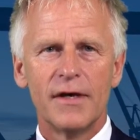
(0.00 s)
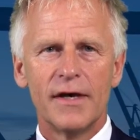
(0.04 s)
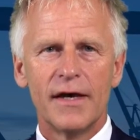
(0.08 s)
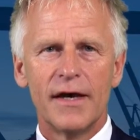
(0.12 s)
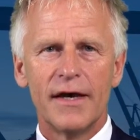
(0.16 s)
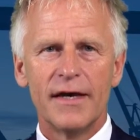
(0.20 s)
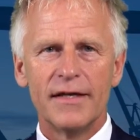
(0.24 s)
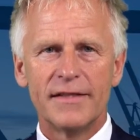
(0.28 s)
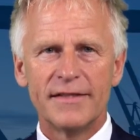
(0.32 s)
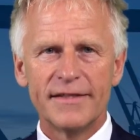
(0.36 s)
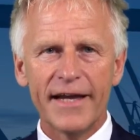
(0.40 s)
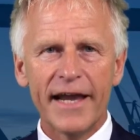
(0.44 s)

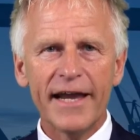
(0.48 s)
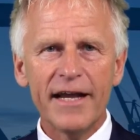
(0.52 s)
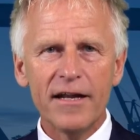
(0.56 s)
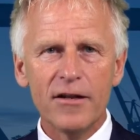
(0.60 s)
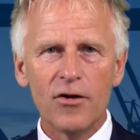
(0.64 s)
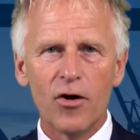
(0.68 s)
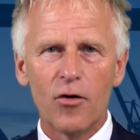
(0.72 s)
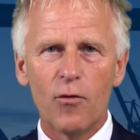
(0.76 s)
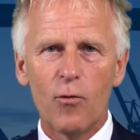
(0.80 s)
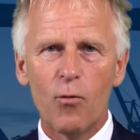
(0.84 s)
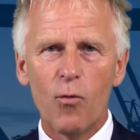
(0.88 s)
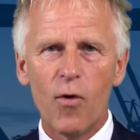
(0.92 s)
A tale
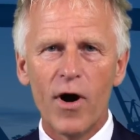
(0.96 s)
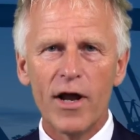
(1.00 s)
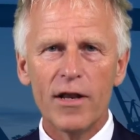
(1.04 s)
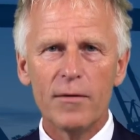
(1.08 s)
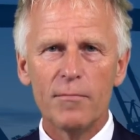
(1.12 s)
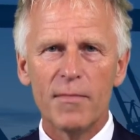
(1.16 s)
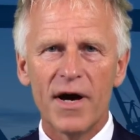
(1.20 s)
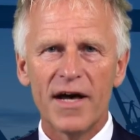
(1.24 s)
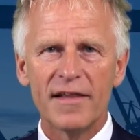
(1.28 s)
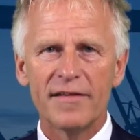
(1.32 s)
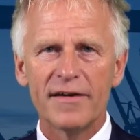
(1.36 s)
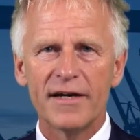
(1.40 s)
of one
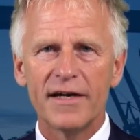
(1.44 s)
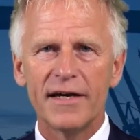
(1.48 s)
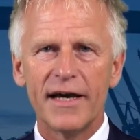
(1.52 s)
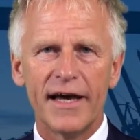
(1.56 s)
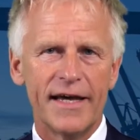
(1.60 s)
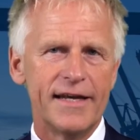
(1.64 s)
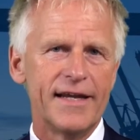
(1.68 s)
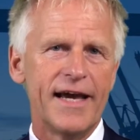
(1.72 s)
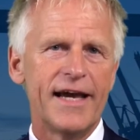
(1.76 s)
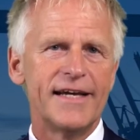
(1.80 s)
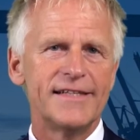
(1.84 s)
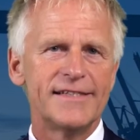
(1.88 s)
mother
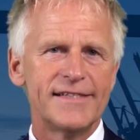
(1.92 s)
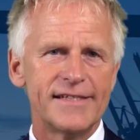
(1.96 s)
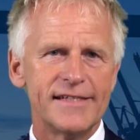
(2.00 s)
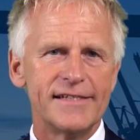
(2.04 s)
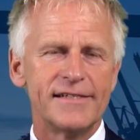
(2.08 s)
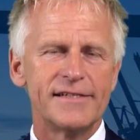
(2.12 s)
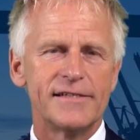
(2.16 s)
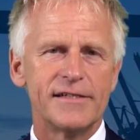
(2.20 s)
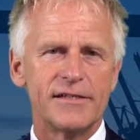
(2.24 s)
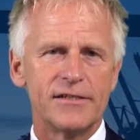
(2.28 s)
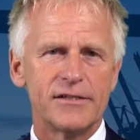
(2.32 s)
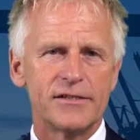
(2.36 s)
and 8
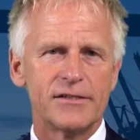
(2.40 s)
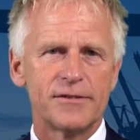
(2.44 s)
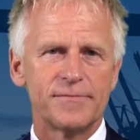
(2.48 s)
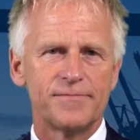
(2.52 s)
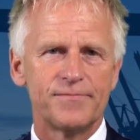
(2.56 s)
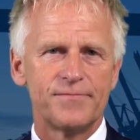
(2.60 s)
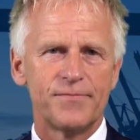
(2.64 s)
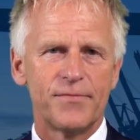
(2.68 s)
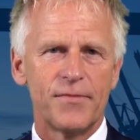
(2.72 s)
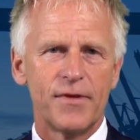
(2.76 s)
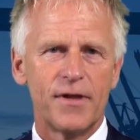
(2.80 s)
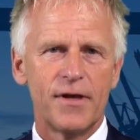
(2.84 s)
sisters.
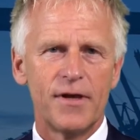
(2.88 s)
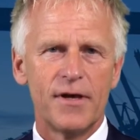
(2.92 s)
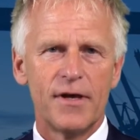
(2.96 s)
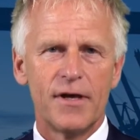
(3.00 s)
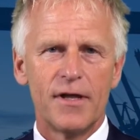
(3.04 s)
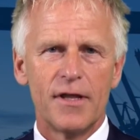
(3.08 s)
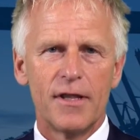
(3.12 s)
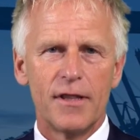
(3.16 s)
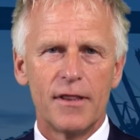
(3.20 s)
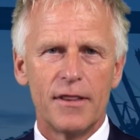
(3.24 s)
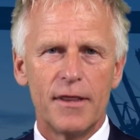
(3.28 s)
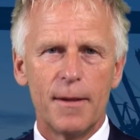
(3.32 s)

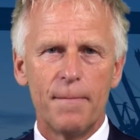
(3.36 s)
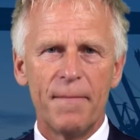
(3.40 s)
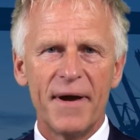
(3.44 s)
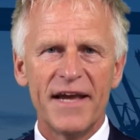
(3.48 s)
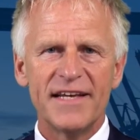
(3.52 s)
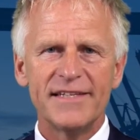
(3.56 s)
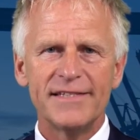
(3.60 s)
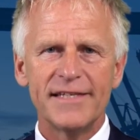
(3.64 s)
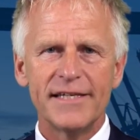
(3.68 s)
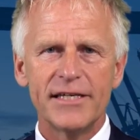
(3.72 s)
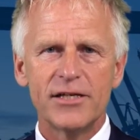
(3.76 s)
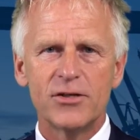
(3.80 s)
The
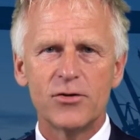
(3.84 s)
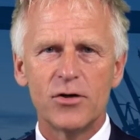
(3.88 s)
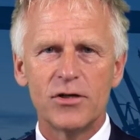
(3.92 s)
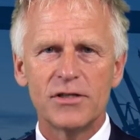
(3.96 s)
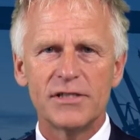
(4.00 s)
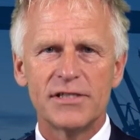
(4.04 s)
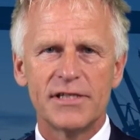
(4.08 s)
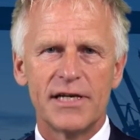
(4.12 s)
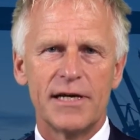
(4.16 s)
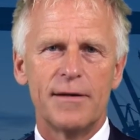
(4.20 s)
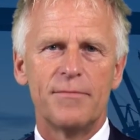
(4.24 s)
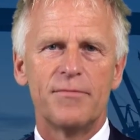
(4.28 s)
basic
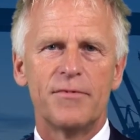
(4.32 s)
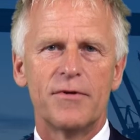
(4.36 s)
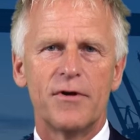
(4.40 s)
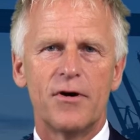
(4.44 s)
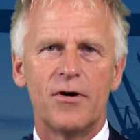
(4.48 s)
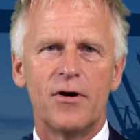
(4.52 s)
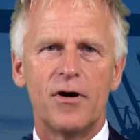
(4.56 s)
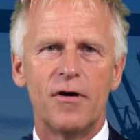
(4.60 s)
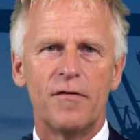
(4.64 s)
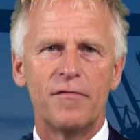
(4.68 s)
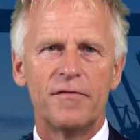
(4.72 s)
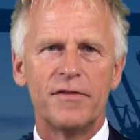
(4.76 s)
concept
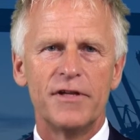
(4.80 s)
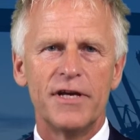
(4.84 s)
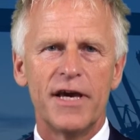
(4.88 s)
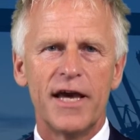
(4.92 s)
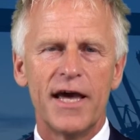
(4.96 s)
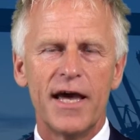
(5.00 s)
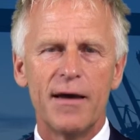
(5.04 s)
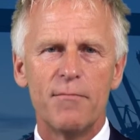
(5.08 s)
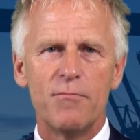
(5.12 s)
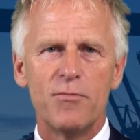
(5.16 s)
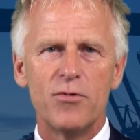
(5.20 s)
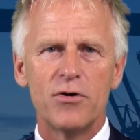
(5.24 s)
of the
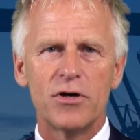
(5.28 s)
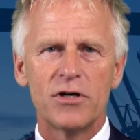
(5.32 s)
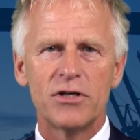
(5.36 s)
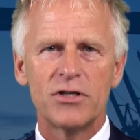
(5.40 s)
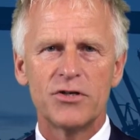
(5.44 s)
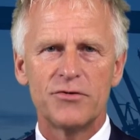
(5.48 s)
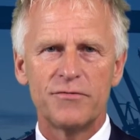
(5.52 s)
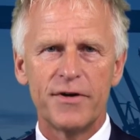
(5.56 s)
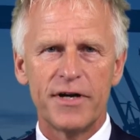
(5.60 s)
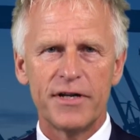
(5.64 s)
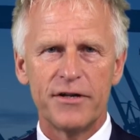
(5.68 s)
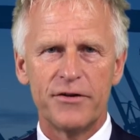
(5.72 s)
Hamburg
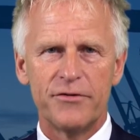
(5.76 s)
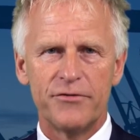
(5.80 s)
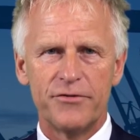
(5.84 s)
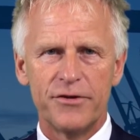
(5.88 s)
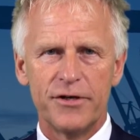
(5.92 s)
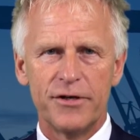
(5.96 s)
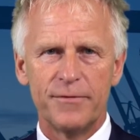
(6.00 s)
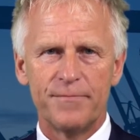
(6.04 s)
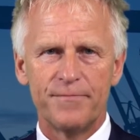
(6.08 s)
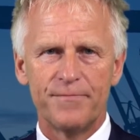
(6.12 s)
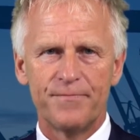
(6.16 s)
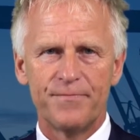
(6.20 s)

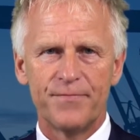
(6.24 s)
Strategy.